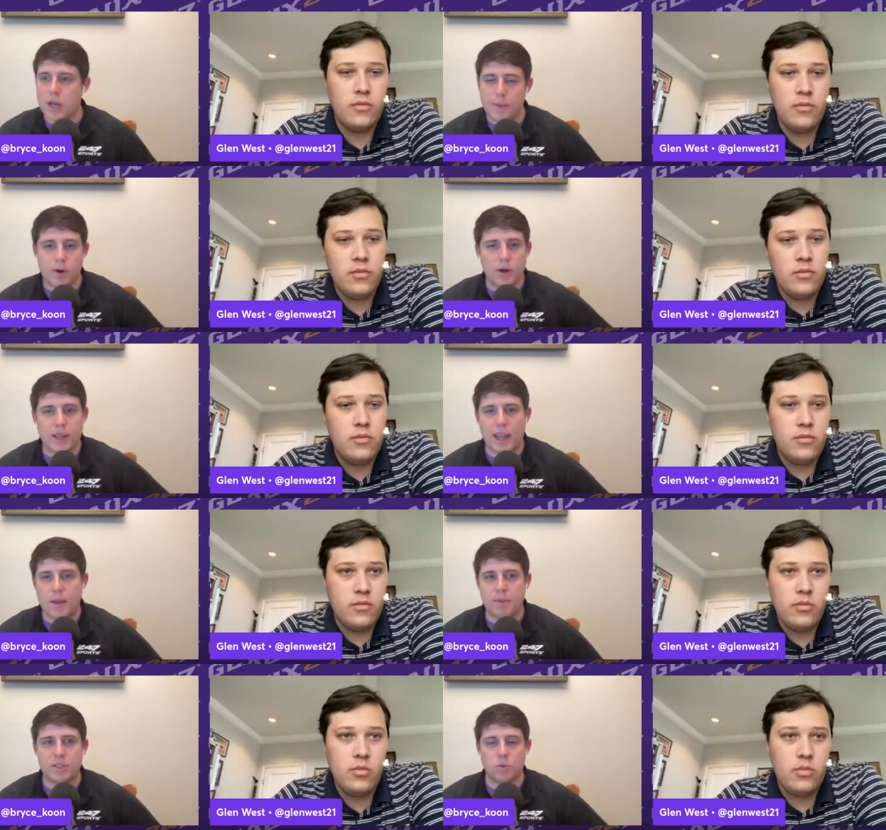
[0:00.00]
Speaker 1: coming on
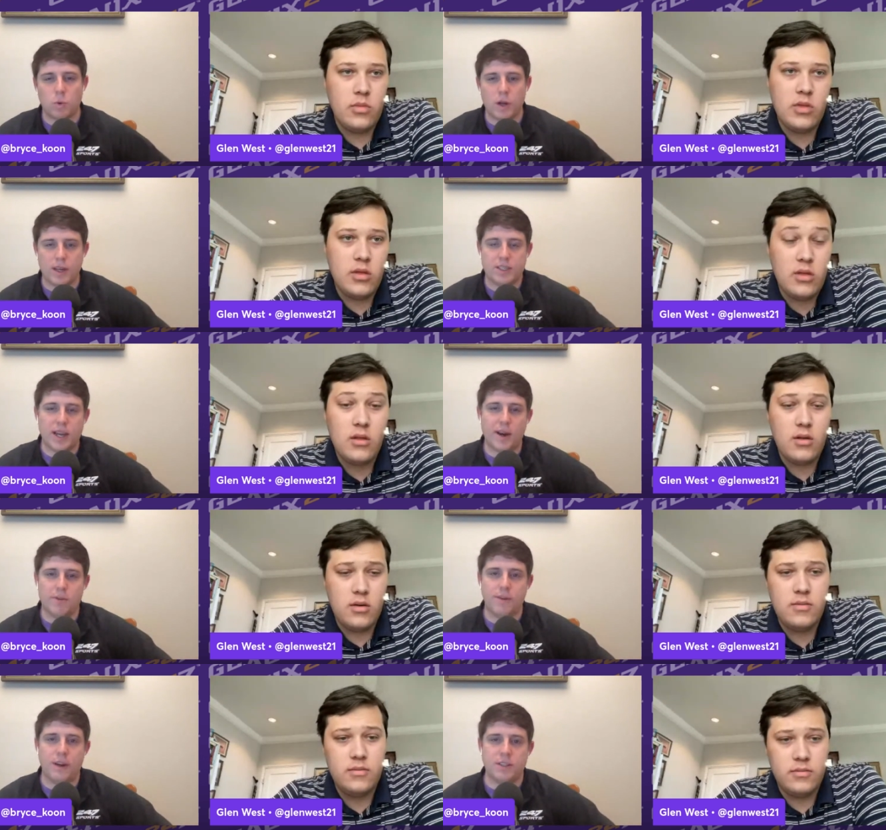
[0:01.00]
campus and what can Tiger
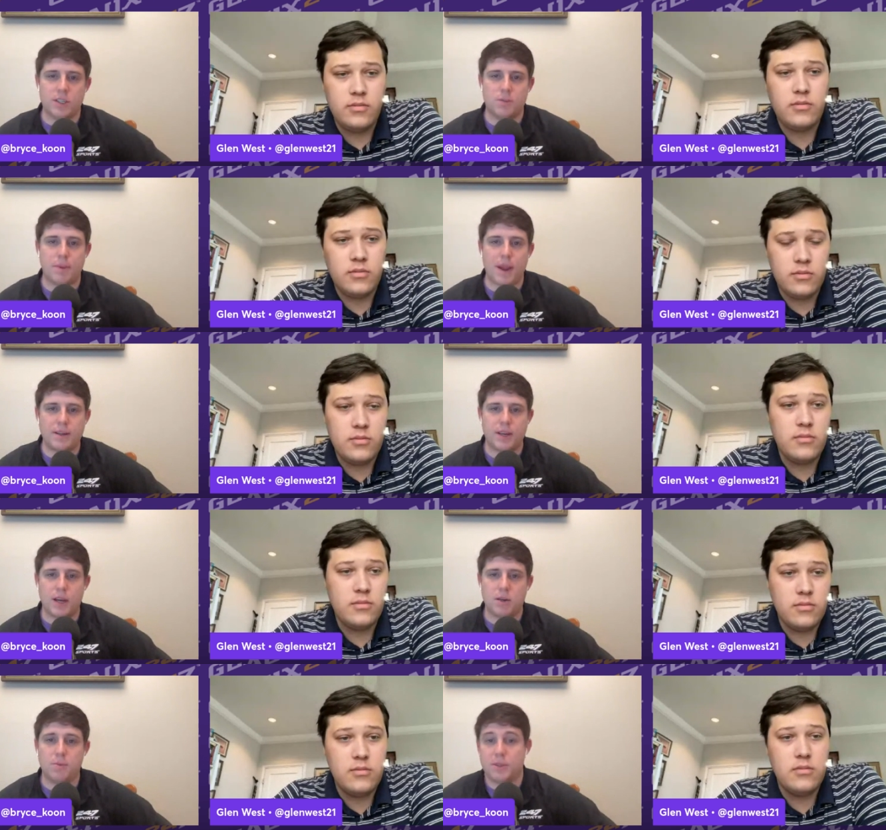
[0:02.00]
fans expect
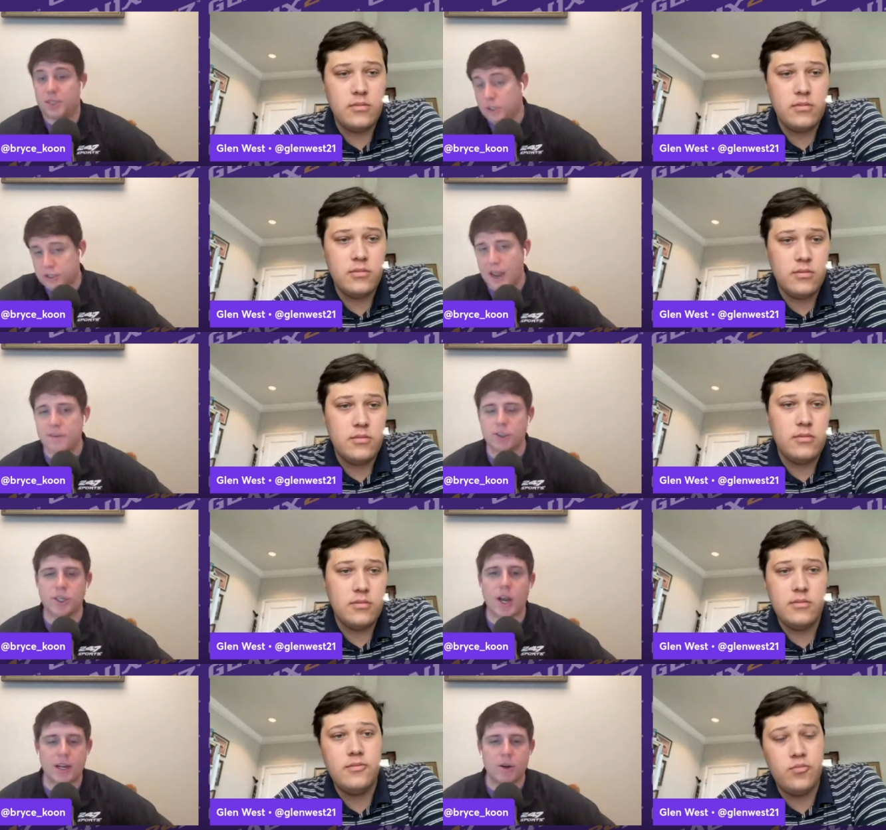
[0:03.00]
to potentially have a
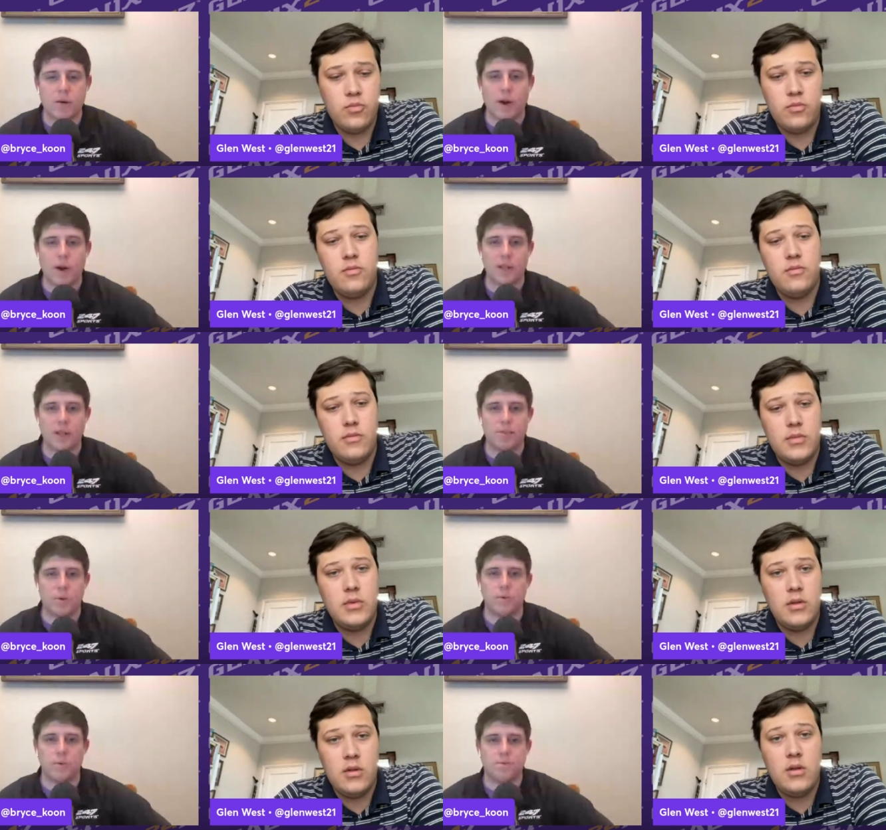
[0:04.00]
shot at grabbing in the
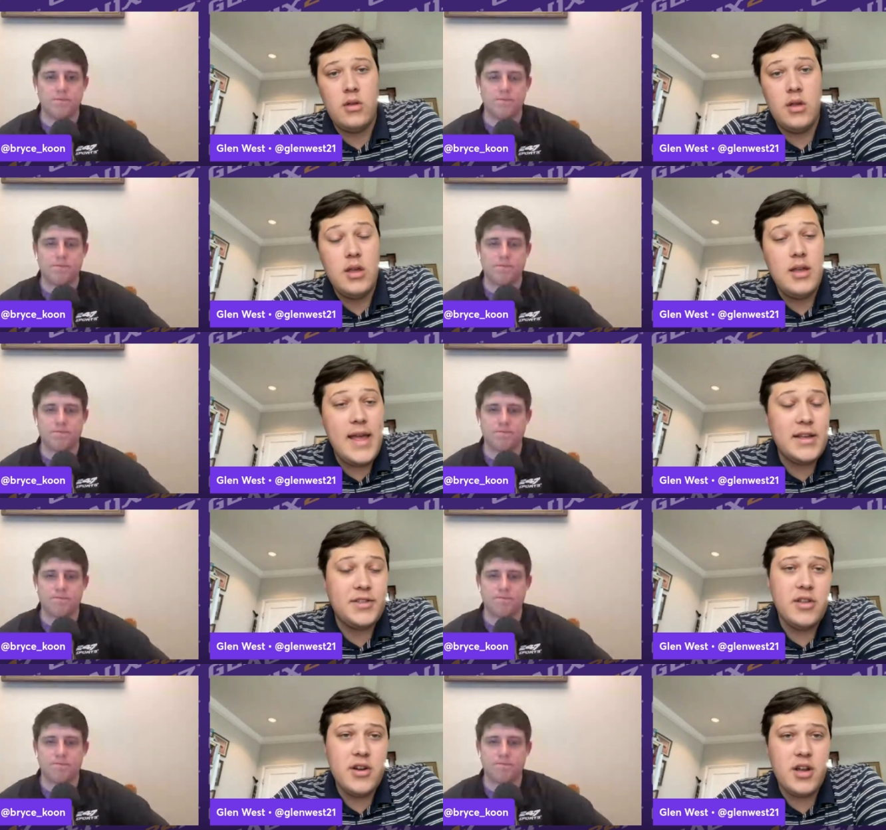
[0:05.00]
portal. Yeah,
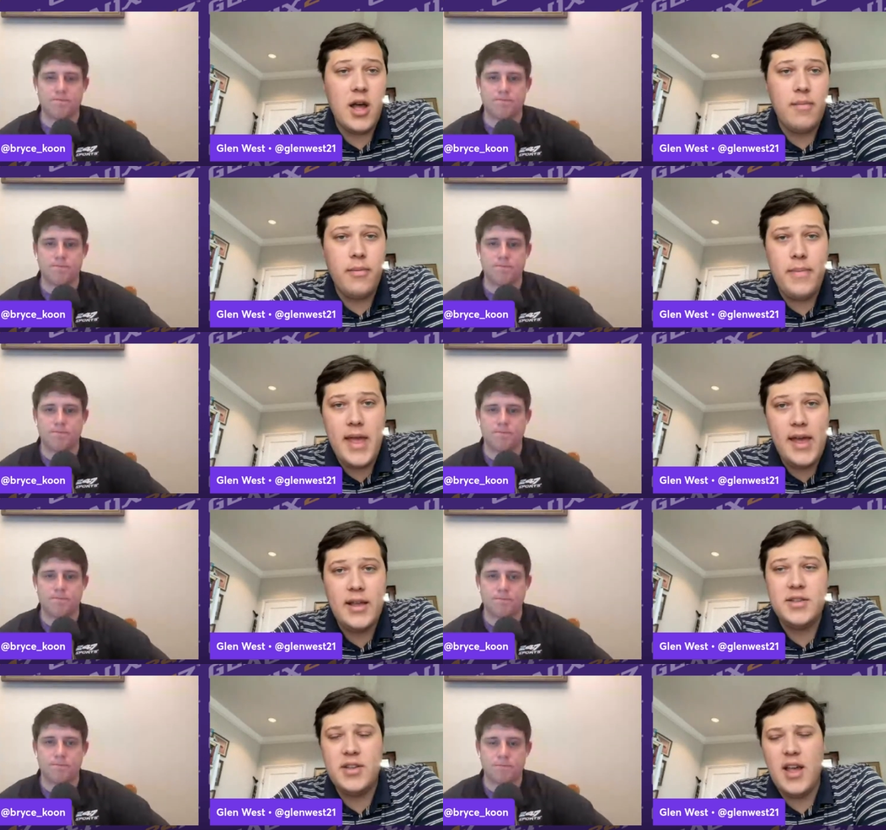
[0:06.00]
so
Speaker 2: there are a couple
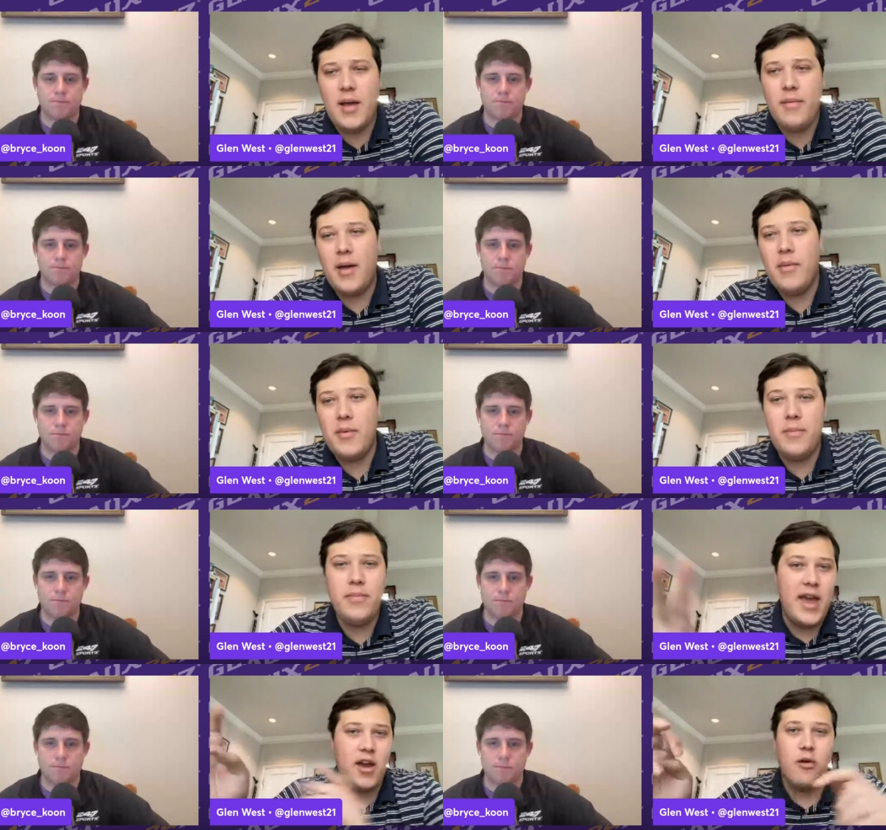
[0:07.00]
bigs. I'm going to
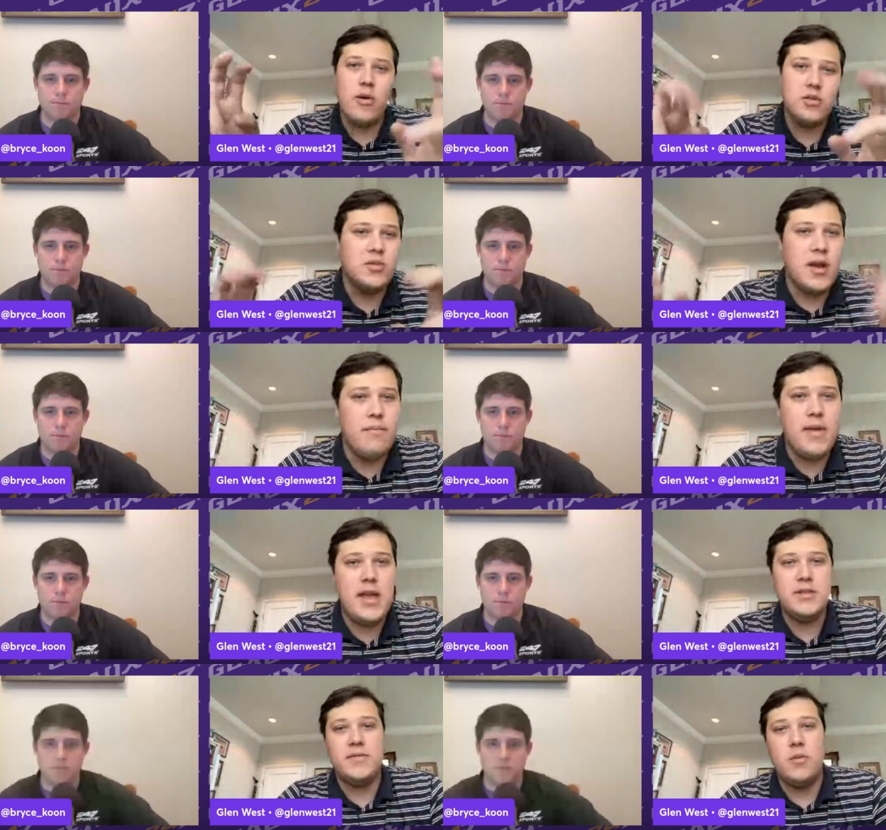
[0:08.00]
put air quotes around
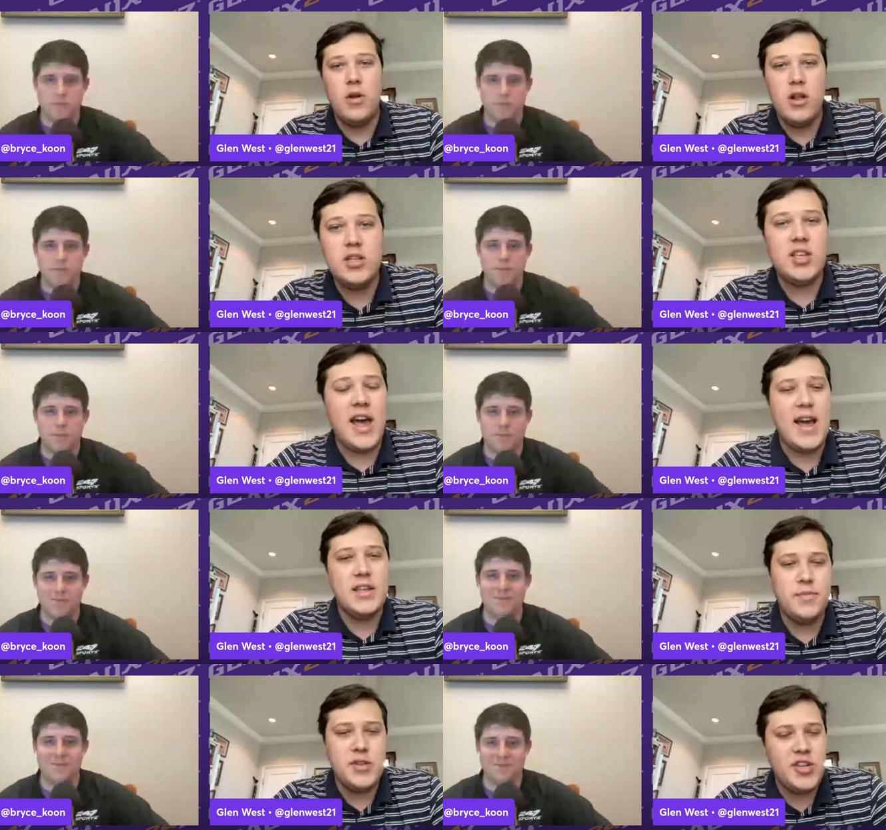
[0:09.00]
bigs for one of these guys.
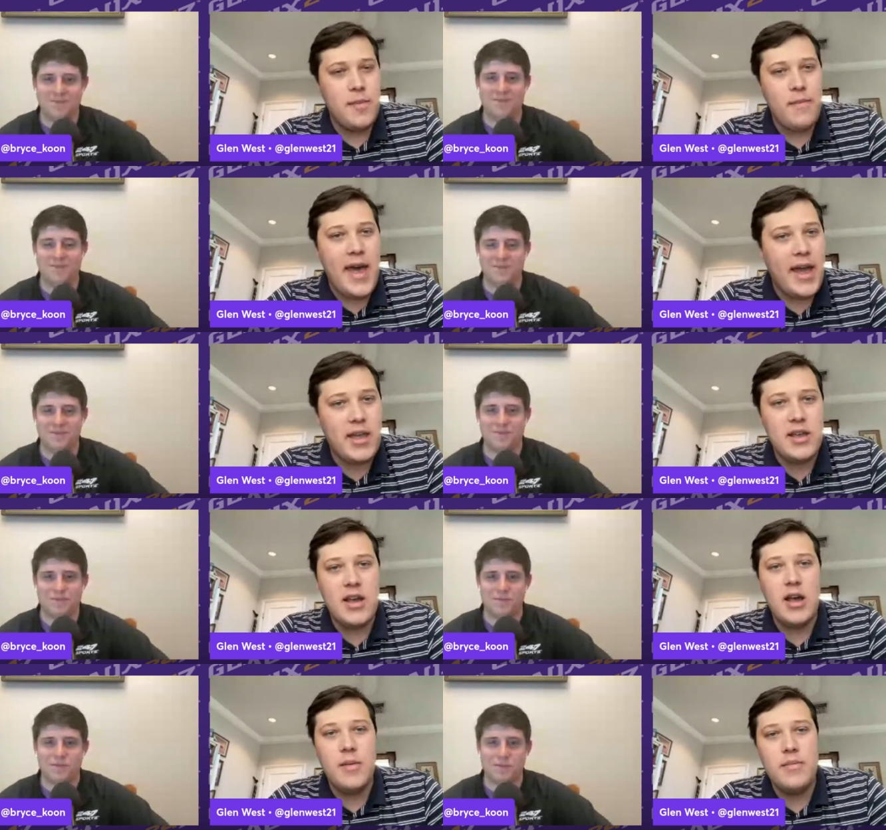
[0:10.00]
BJ Mack
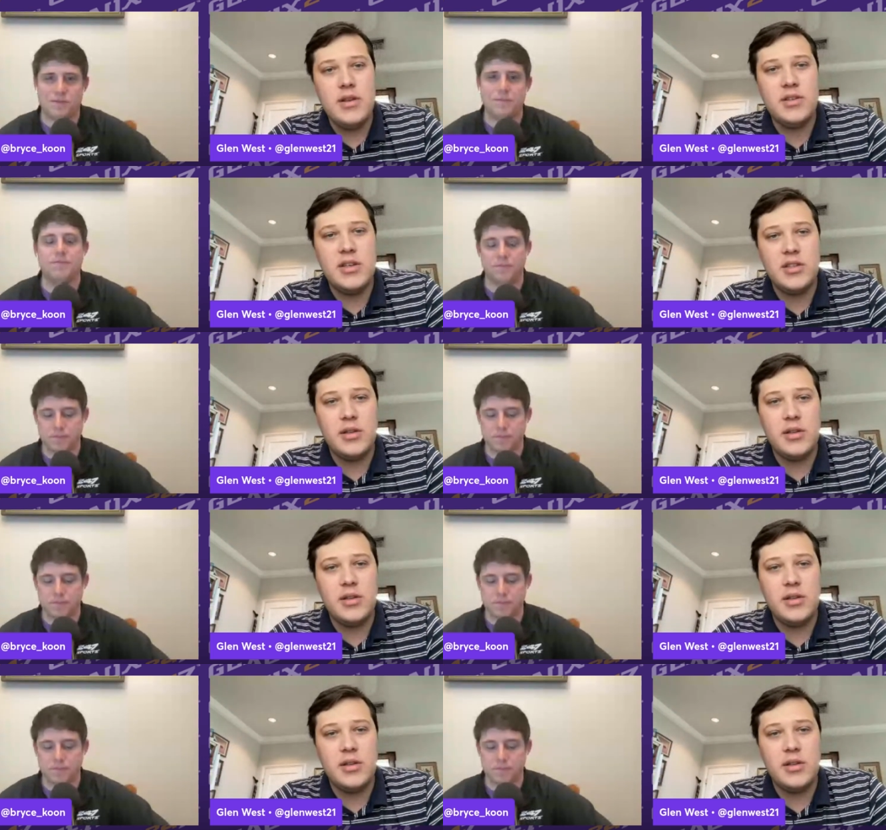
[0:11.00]
is